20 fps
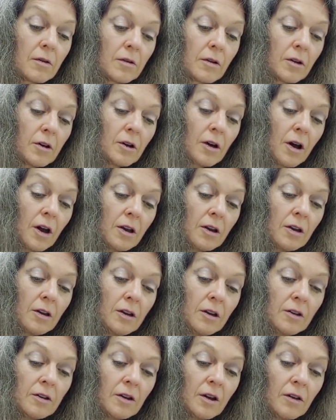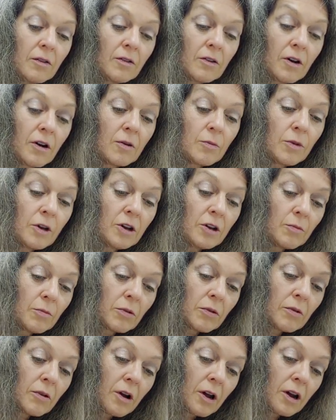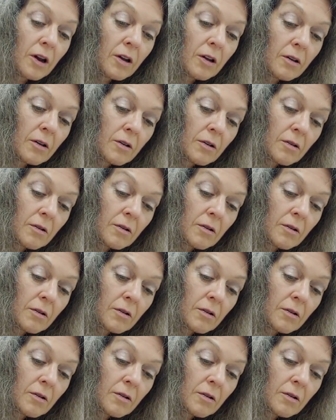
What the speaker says: you kind of need to have Carmina Burana.